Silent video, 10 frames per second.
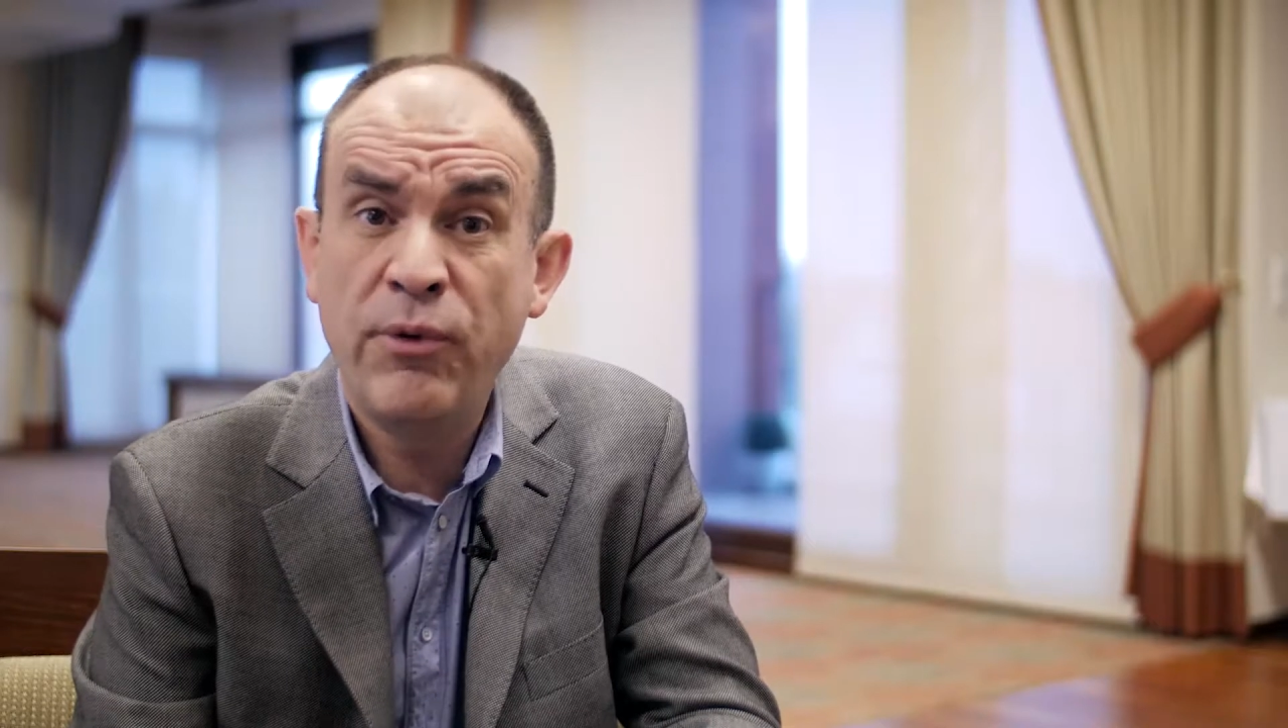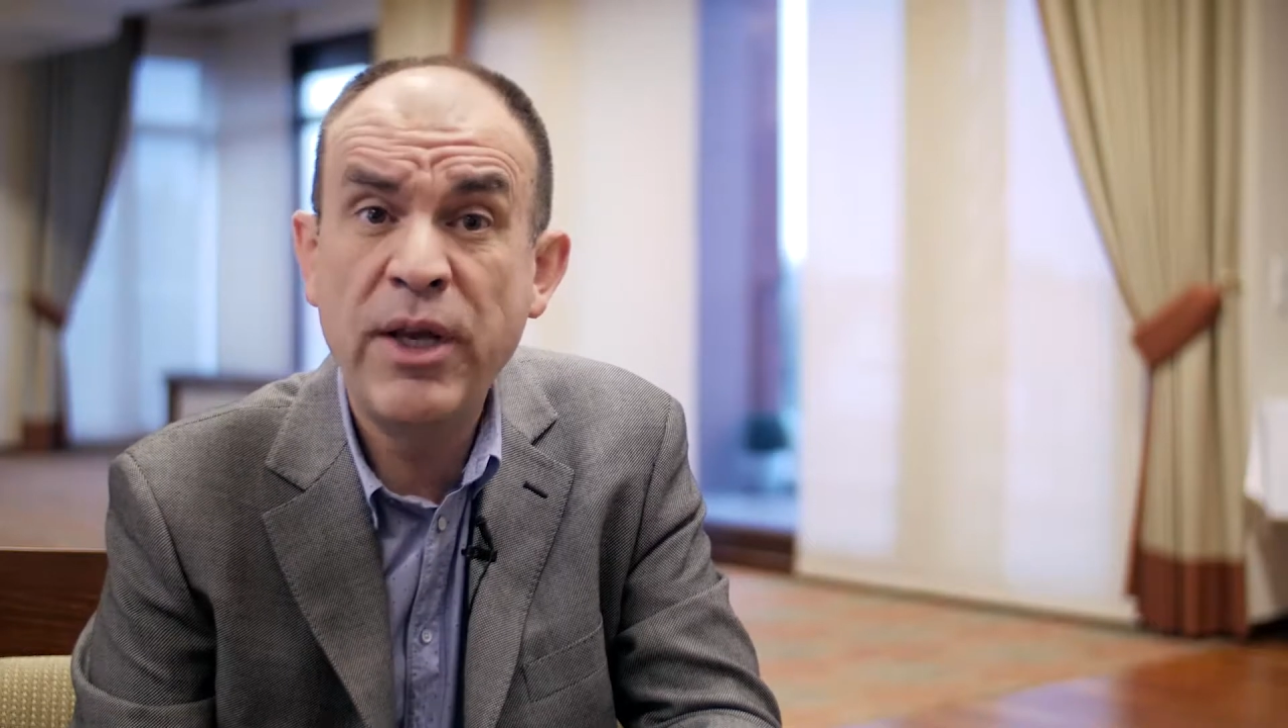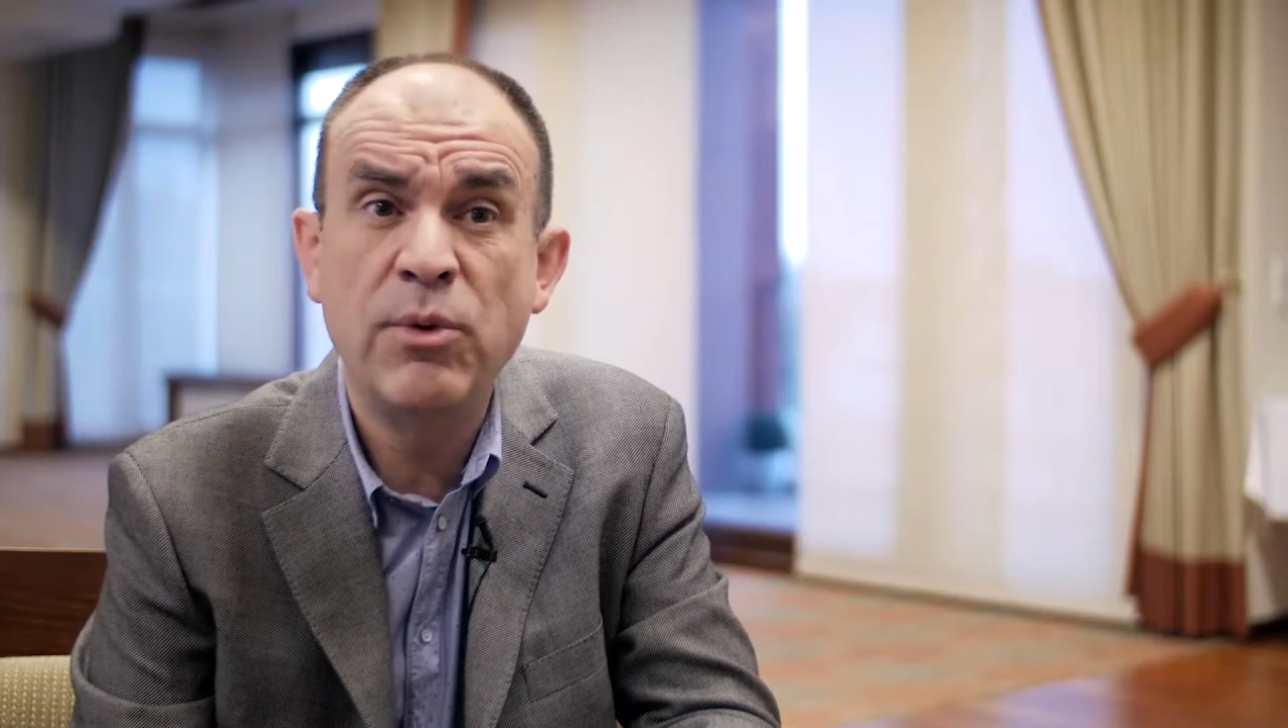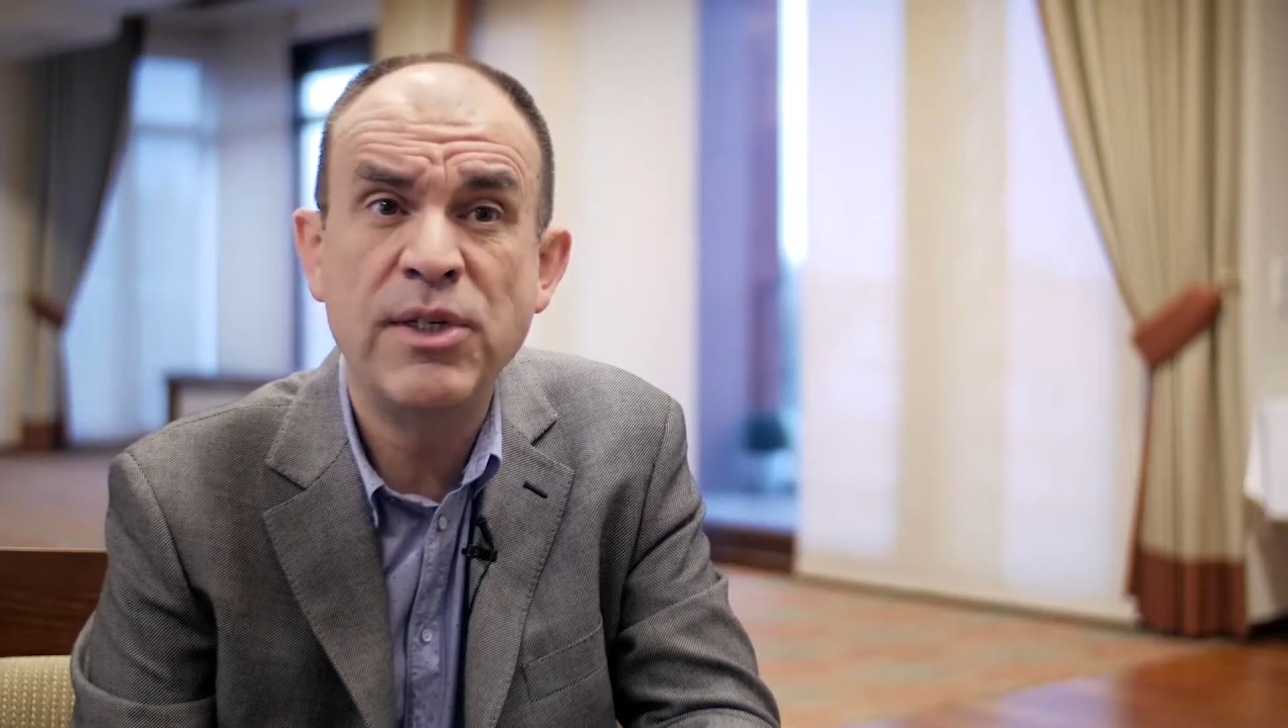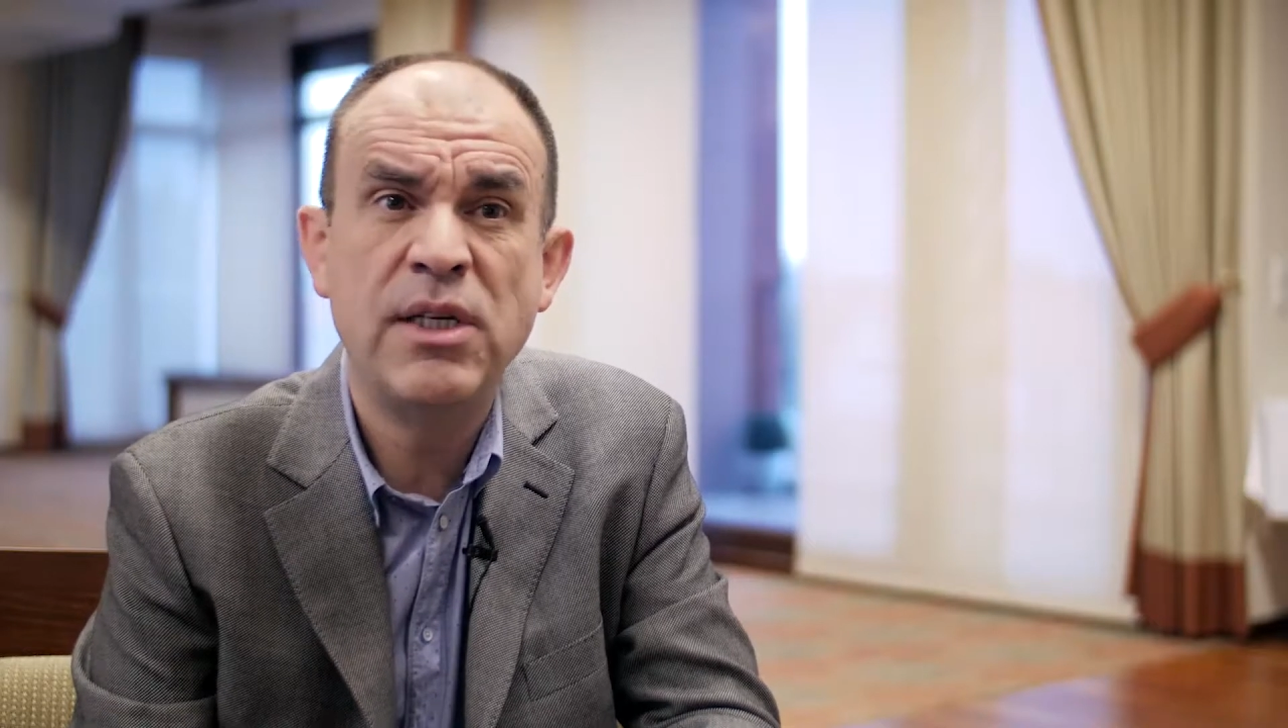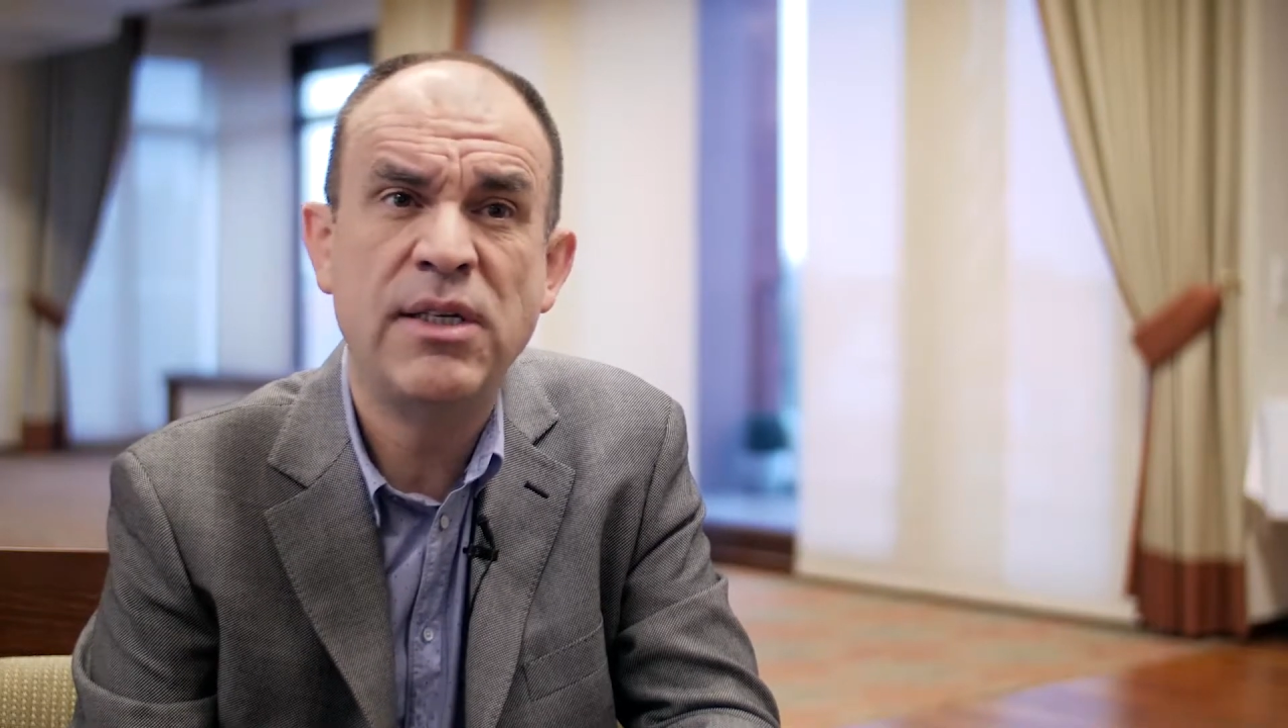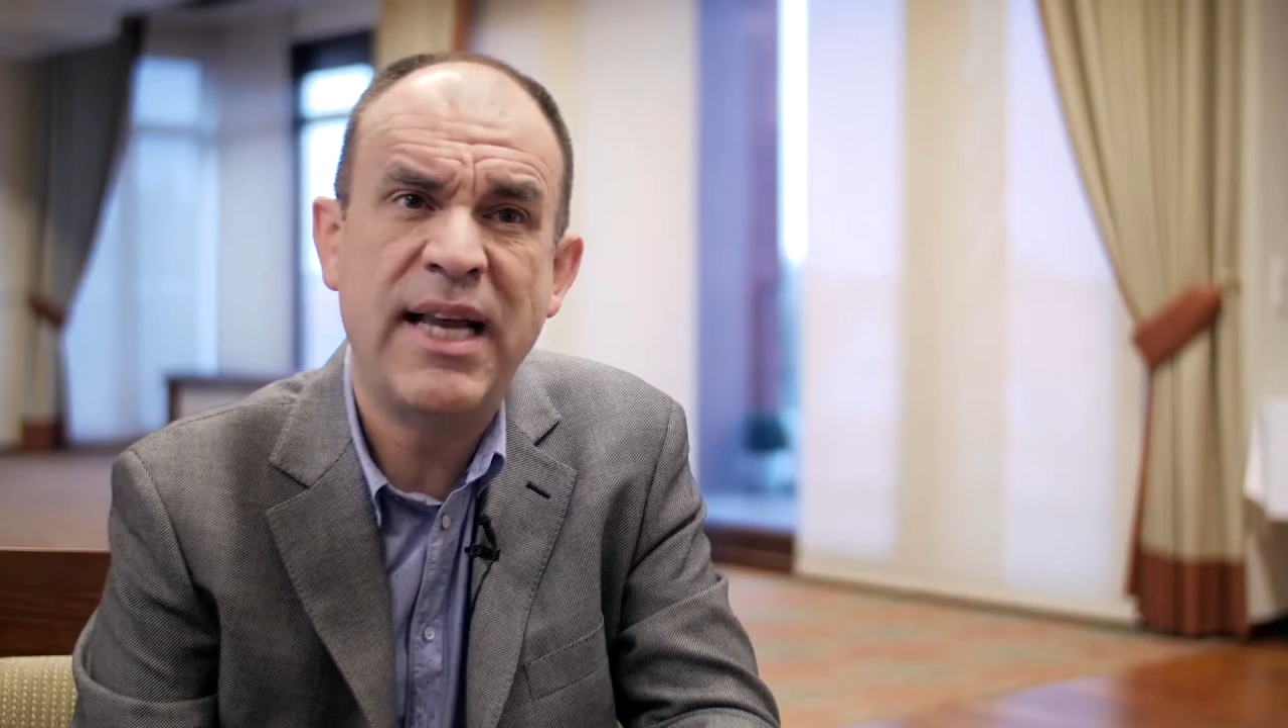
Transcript: frequency